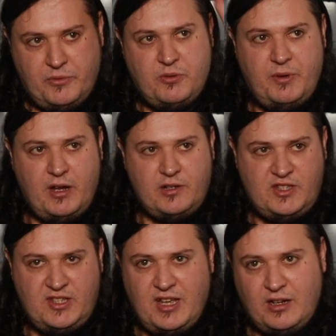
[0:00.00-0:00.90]
and we should be able to
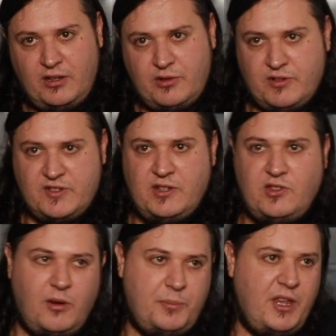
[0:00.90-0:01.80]
scuttle across the
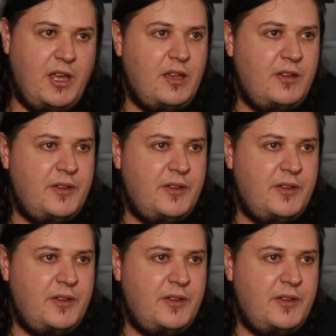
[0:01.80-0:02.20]
top there.